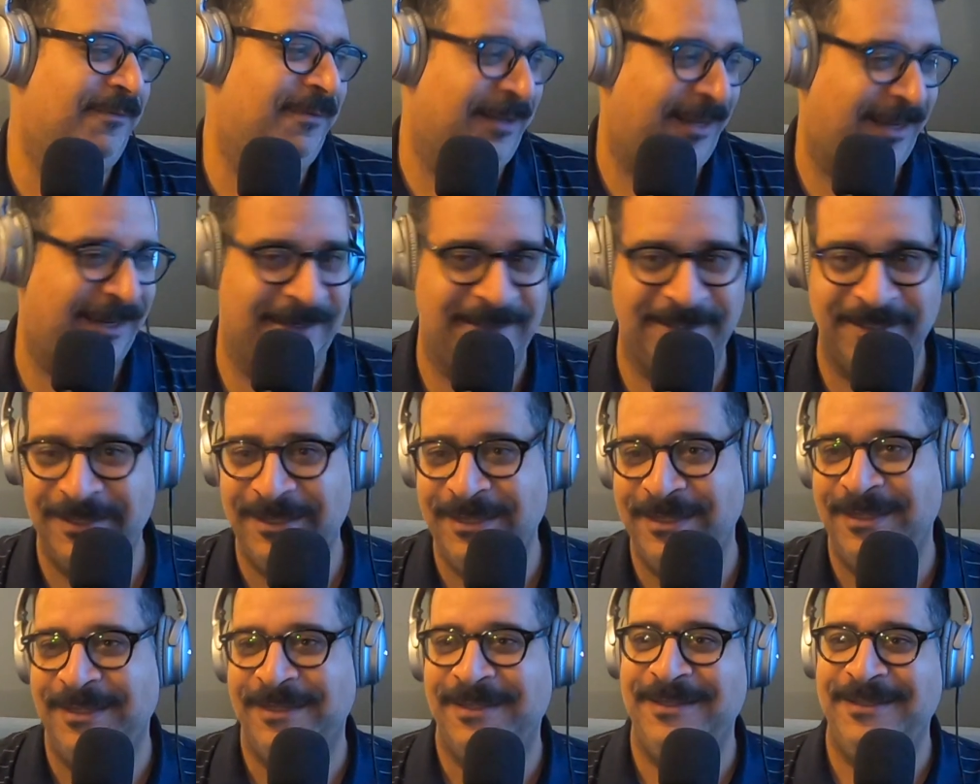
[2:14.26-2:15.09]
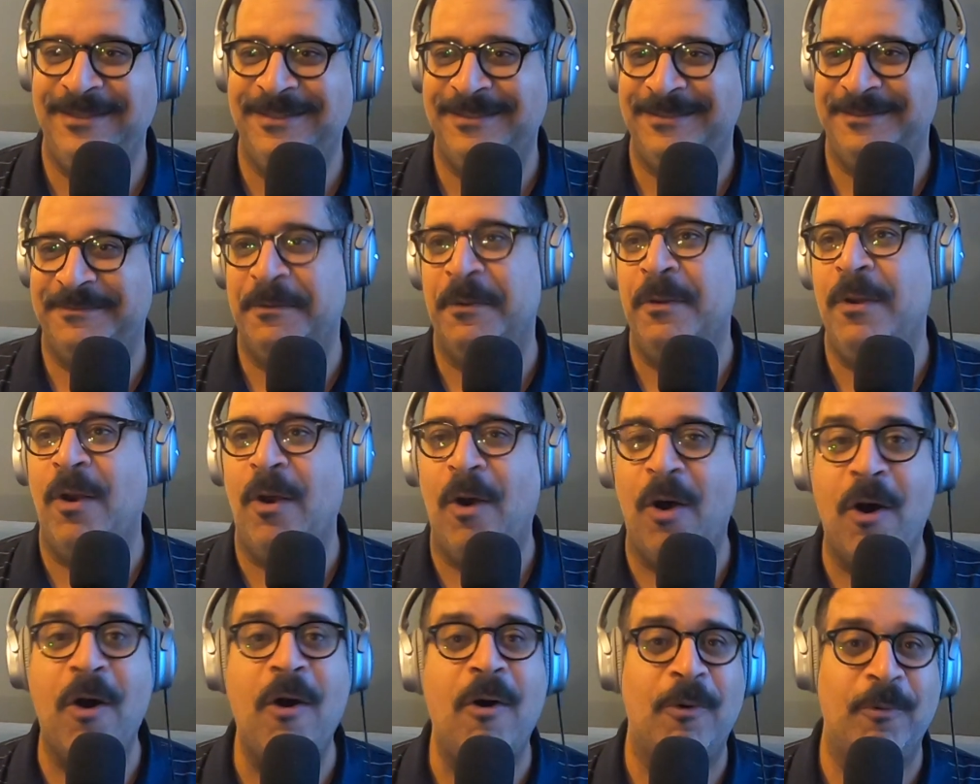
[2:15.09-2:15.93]
fucking
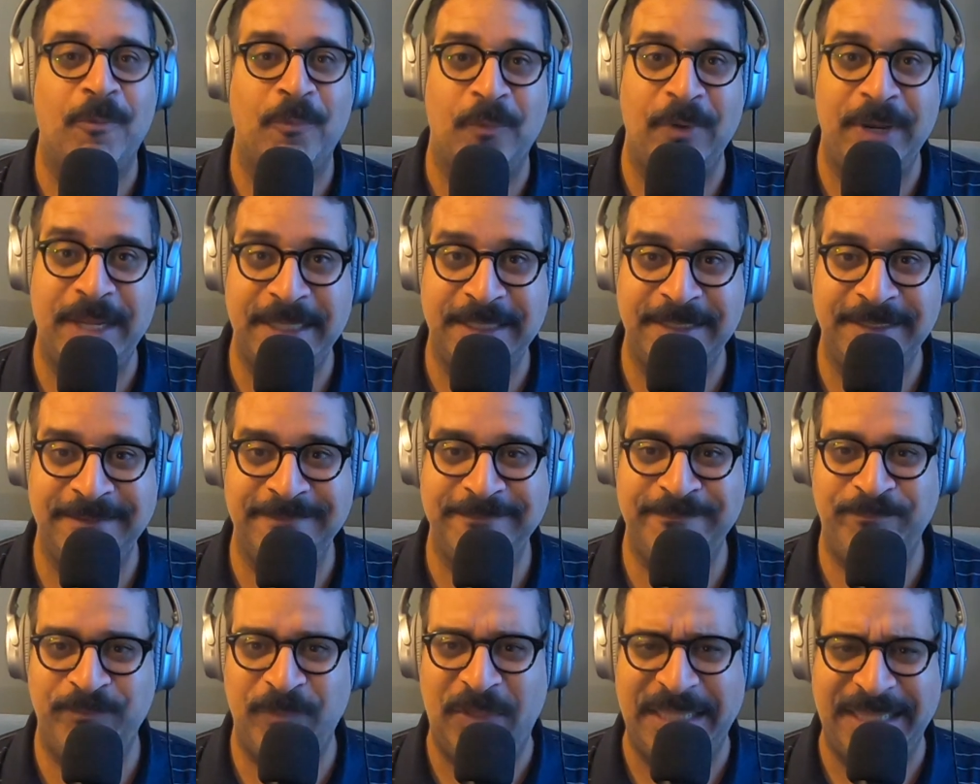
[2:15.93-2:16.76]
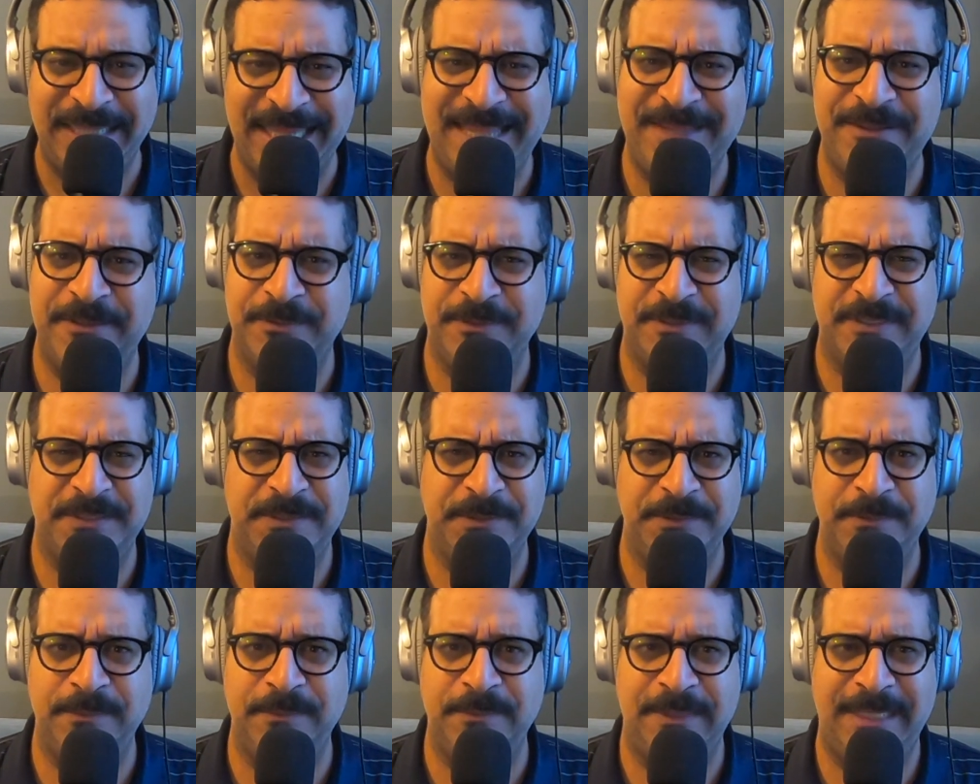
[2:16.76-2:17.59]
all red leather
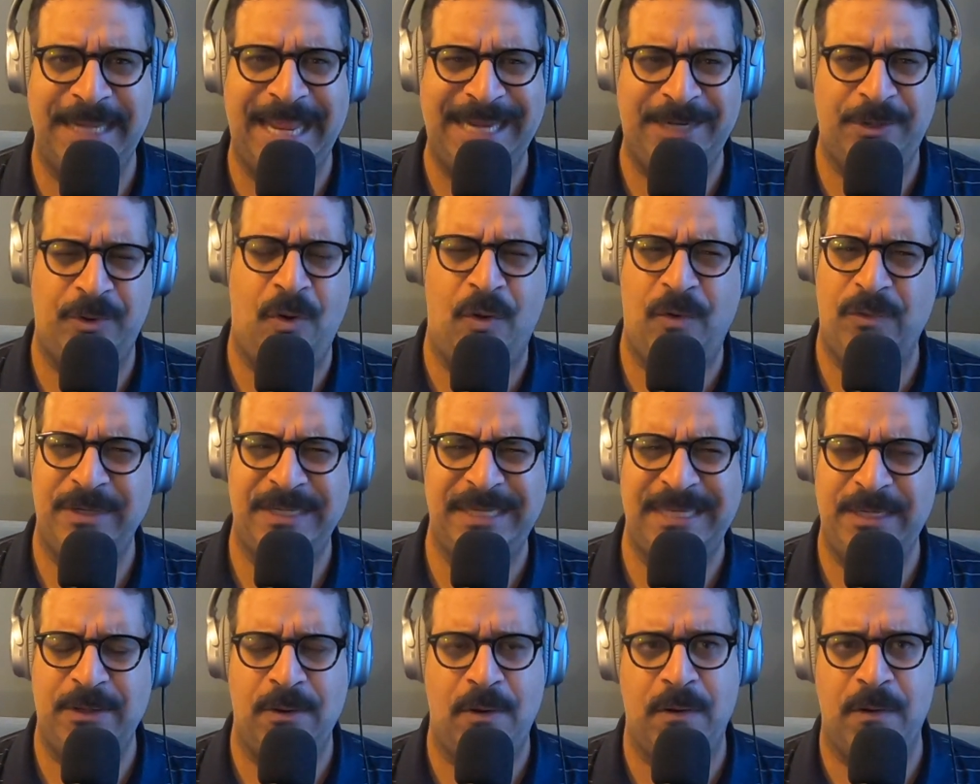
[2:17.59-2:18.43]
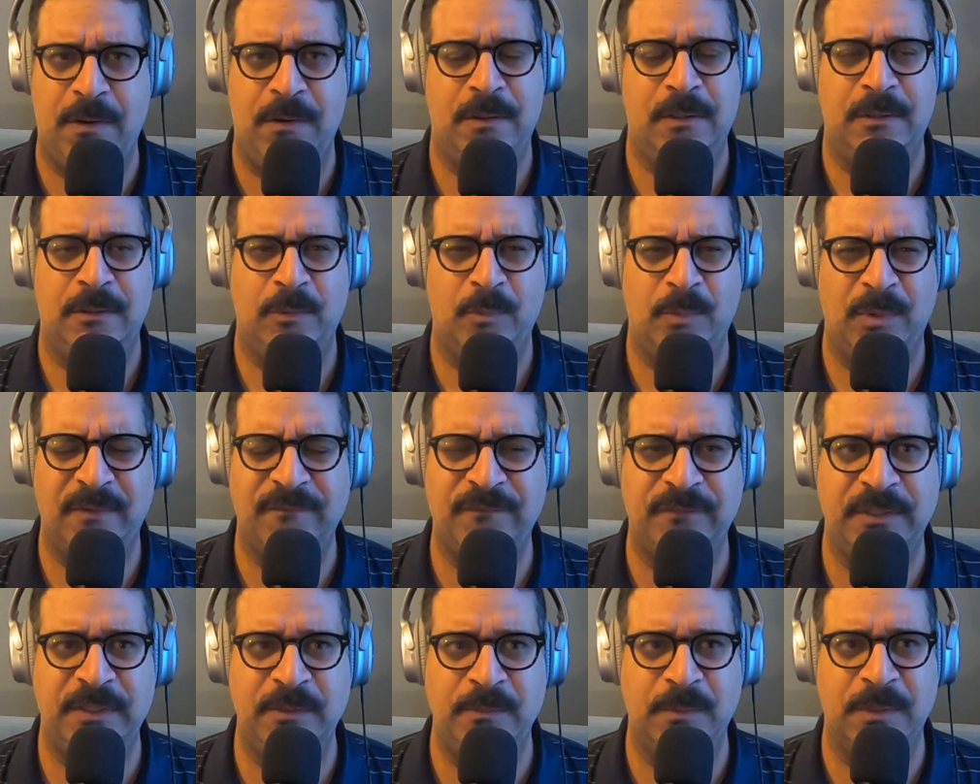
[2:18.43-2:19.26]
suit at Carnegie Hall or
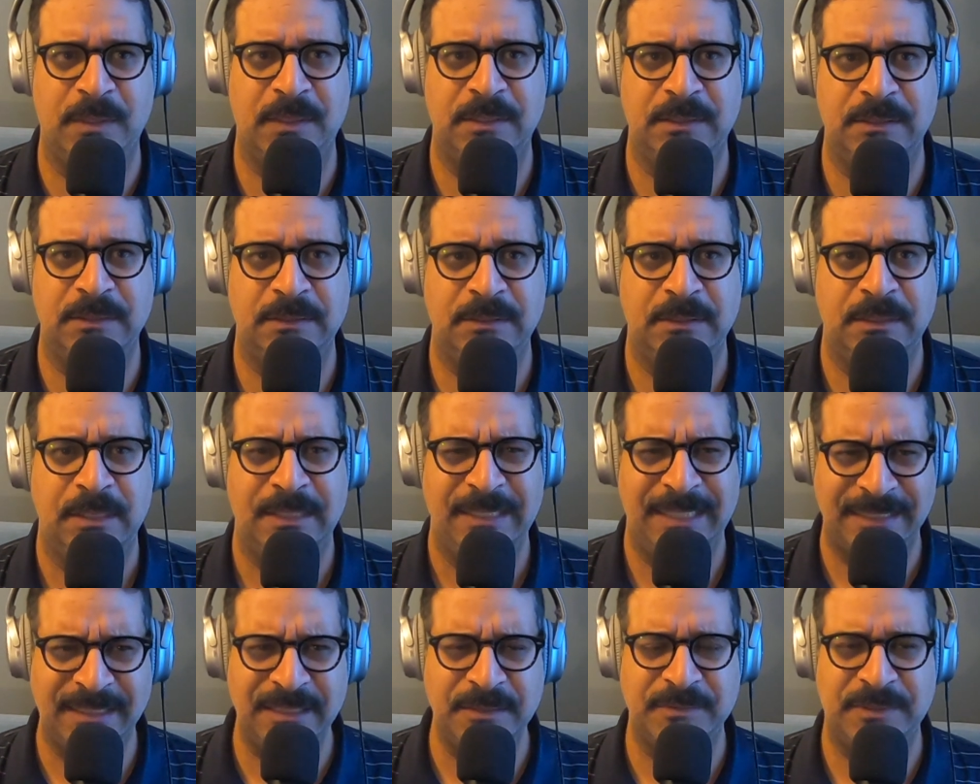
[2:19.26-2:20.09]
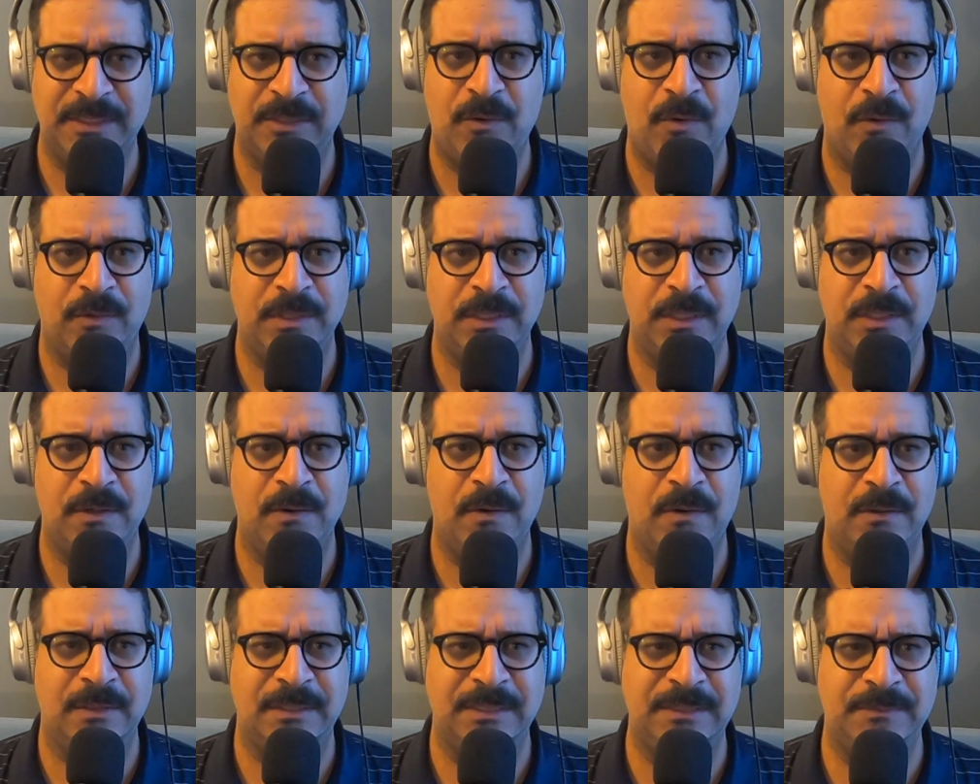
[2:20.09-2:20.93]
wherever he was. I think it was at Carnegie
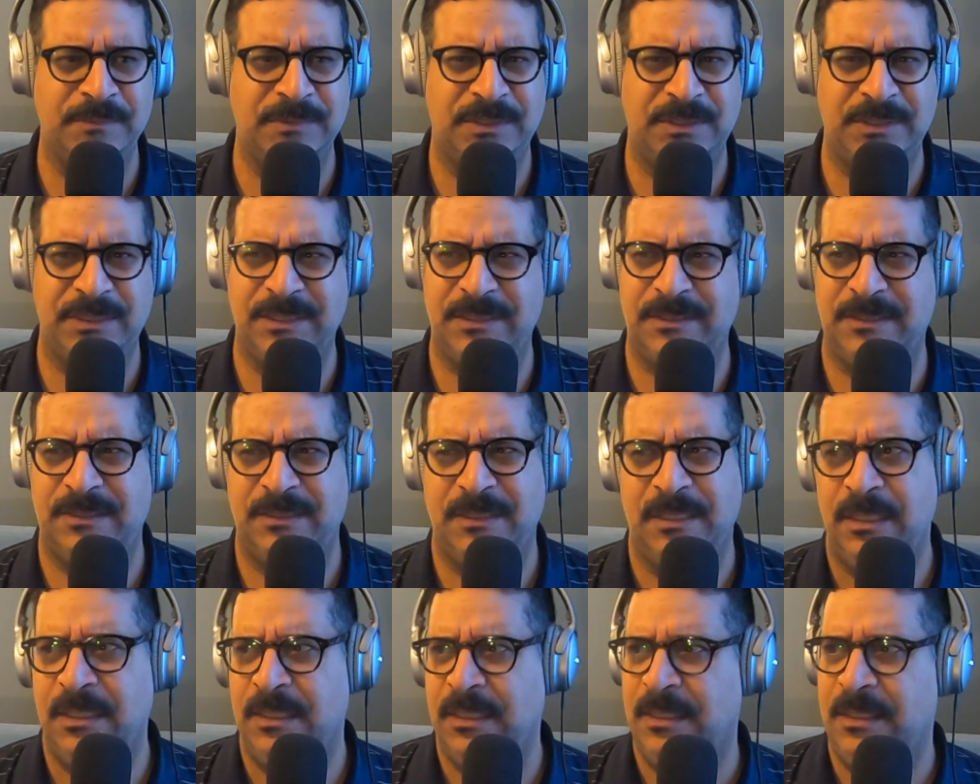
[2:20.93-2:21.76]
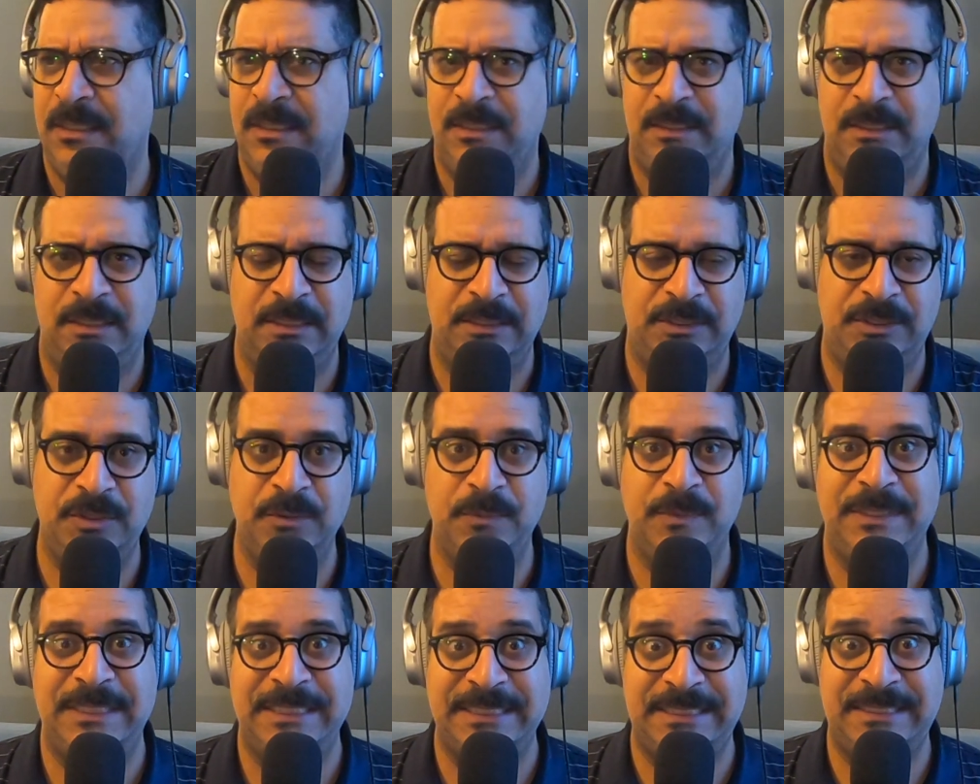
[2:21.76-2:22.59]
Hall, and he was just
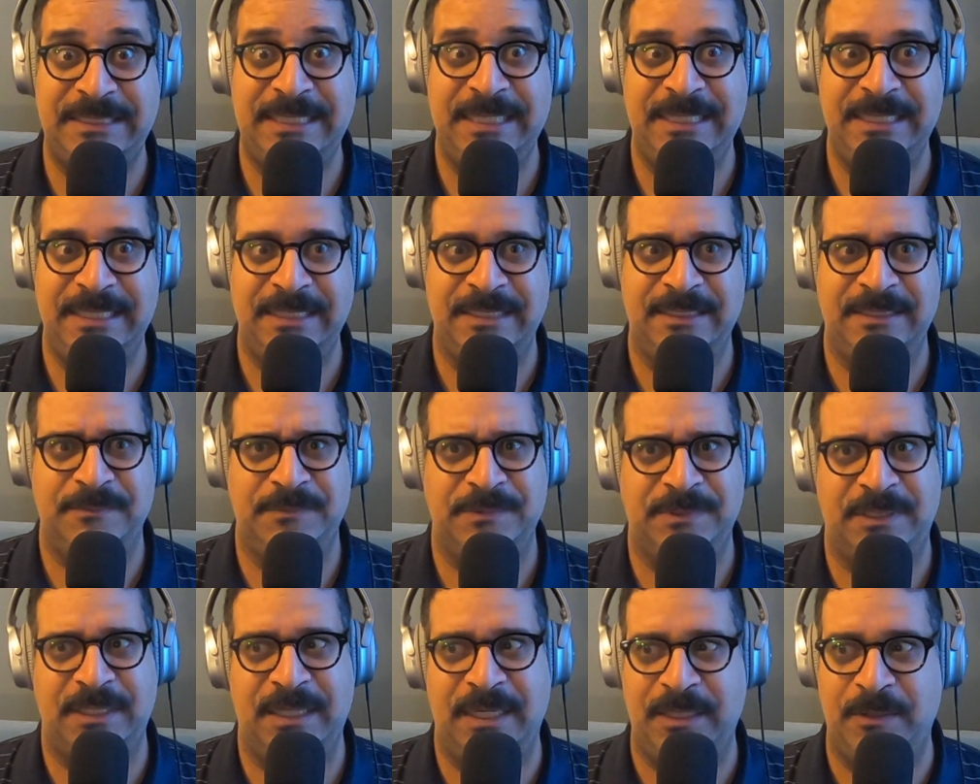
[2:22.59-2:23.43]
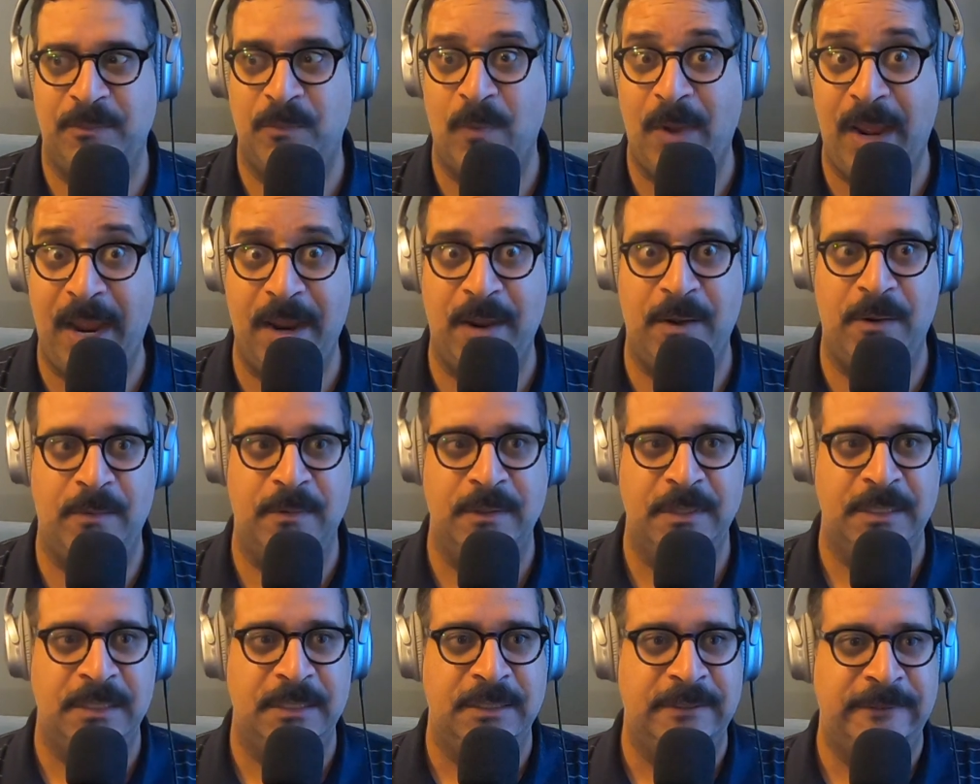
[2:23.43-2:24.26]
doing his thing, and it was like, wow.